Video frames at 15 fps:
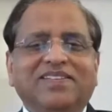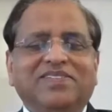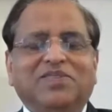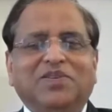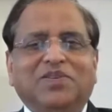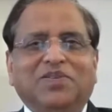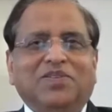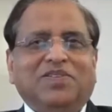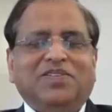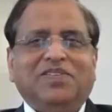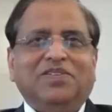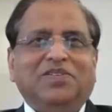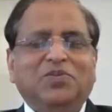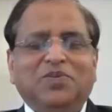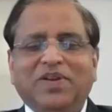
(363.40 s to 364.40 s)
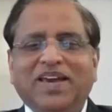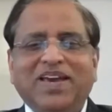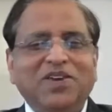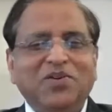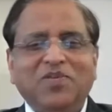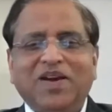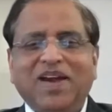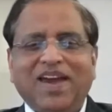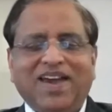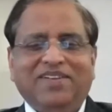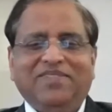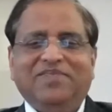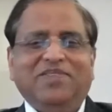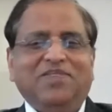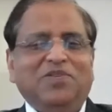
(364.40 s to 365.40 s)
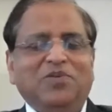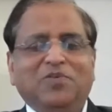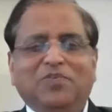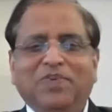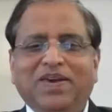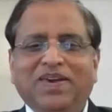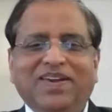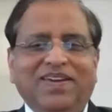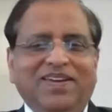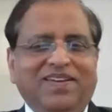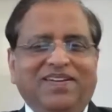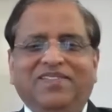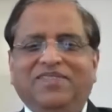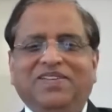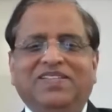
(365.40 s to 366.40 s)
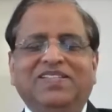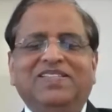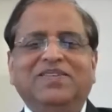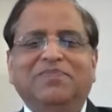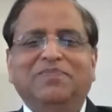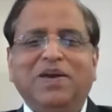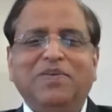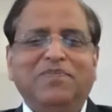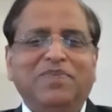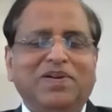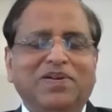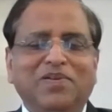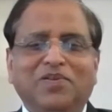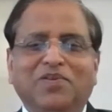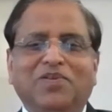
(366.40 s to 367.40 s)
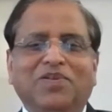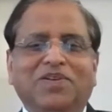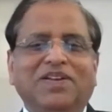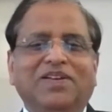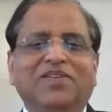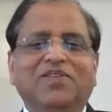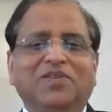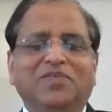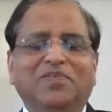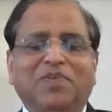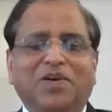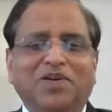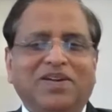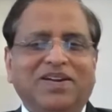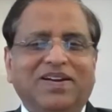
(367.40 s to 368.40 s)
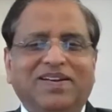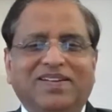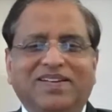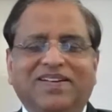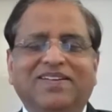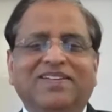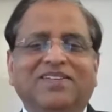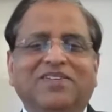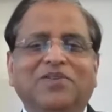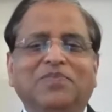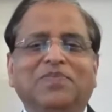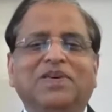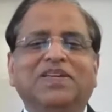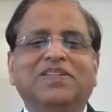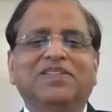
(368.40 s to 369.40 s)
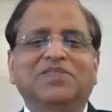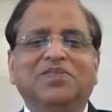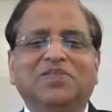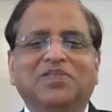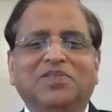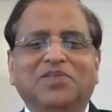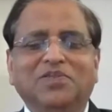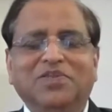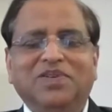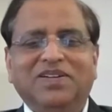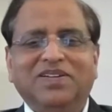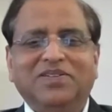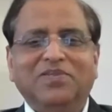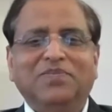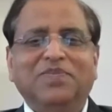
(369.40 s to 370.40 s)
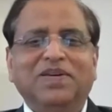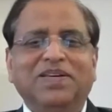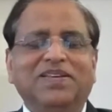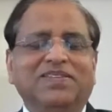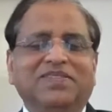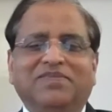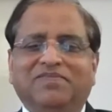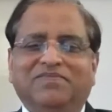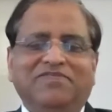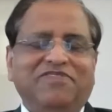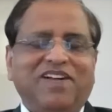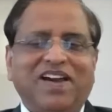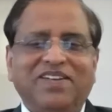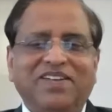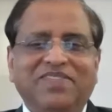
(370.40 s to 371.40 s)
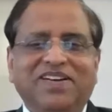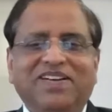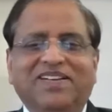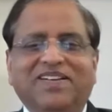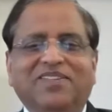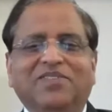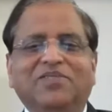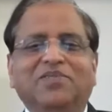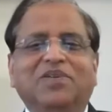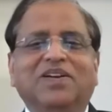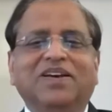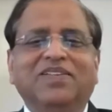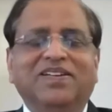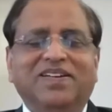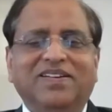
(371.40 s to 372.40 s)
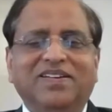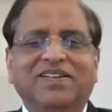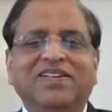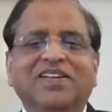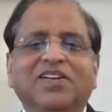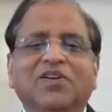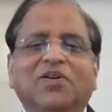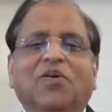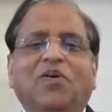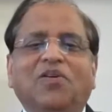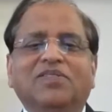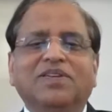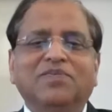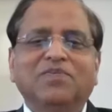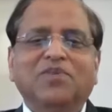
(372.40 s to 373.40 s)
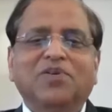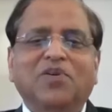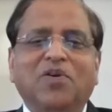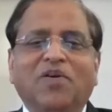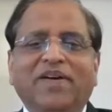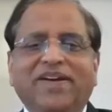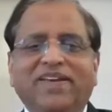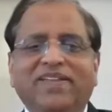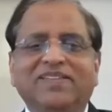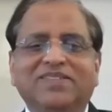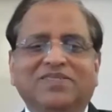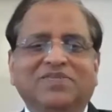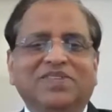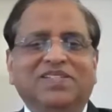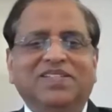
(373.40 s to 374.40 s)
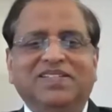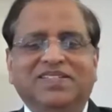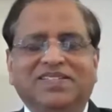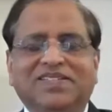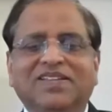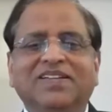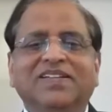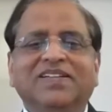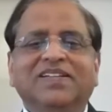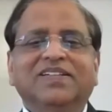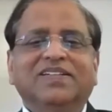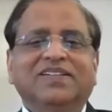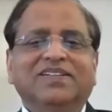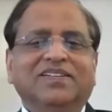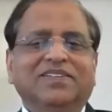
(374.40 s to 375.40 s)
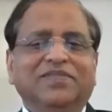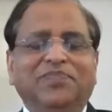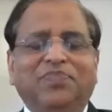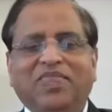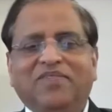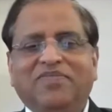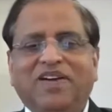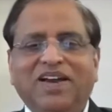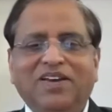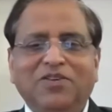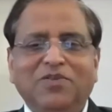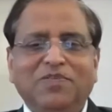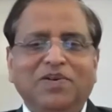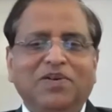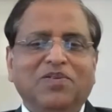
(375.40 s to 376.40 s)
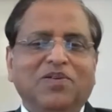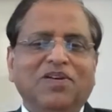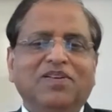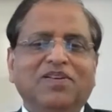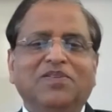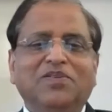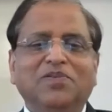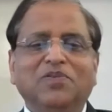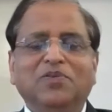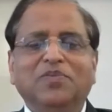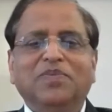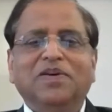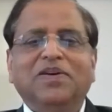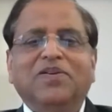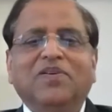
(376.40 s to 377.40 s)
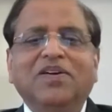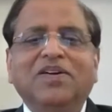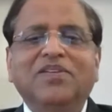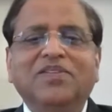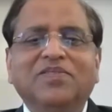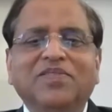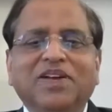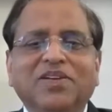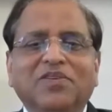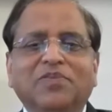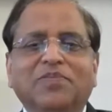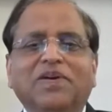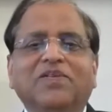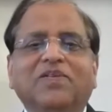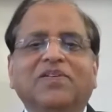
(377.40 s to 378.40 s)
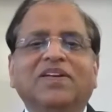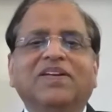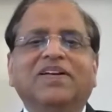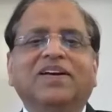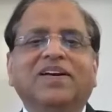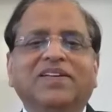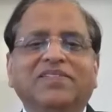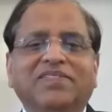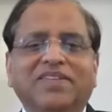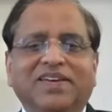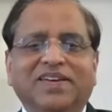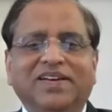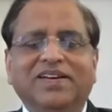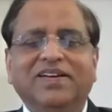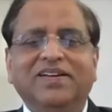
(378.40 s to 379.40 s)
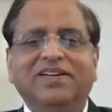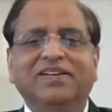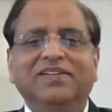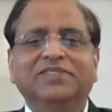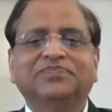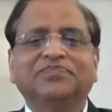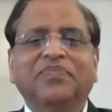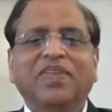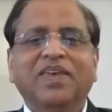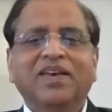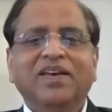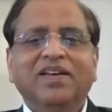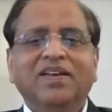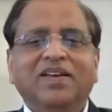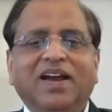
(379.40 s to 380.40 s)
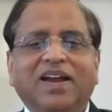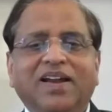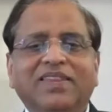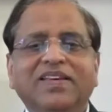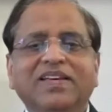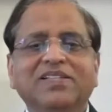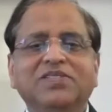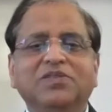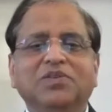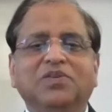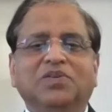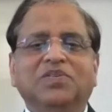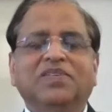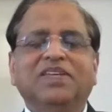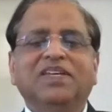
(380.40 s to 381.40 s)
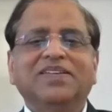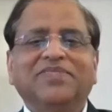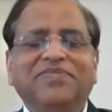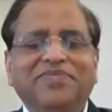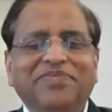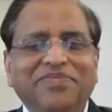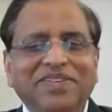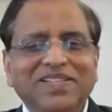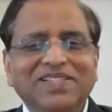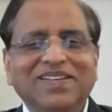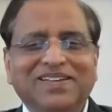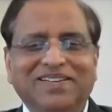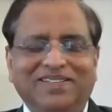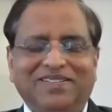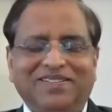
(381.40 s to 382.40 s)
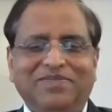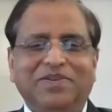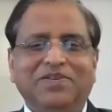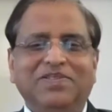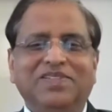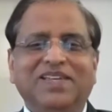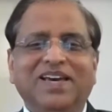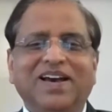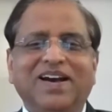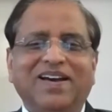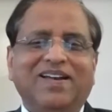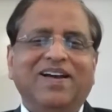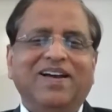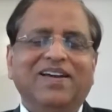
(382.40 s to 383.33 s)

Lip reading: So today you have rupee, which is a paper note in your pocket, 100 rupees or 200 rupees or 500 or whatever, or some coins, which is 5 rupee coin or 2 rupee coin or 1 rupee coin kind of thing. And these are physical because they are either